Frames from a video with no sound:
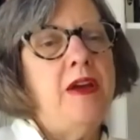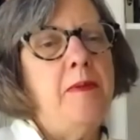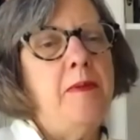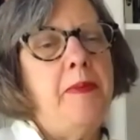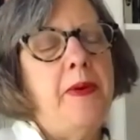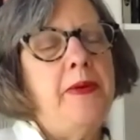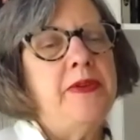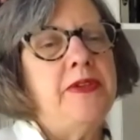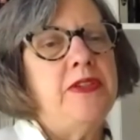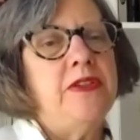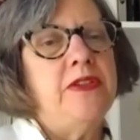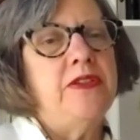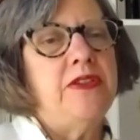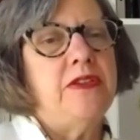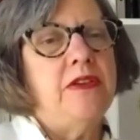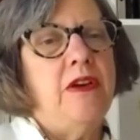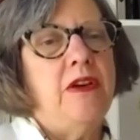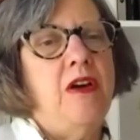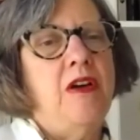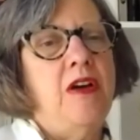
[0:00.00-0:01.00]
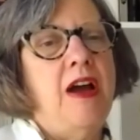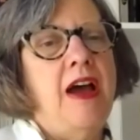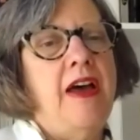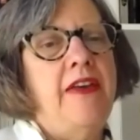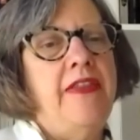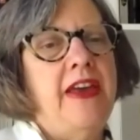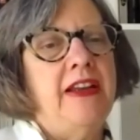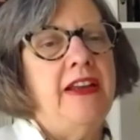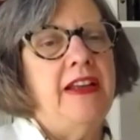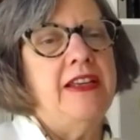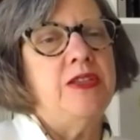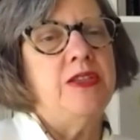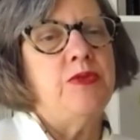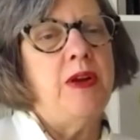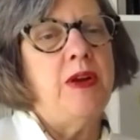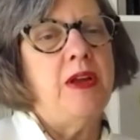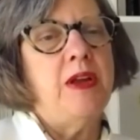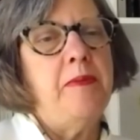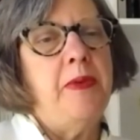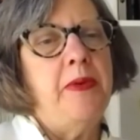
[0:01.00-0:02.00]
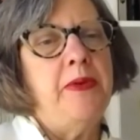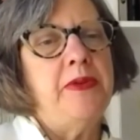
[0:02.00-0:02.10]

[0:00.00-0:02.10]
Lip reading: composers are on that list? What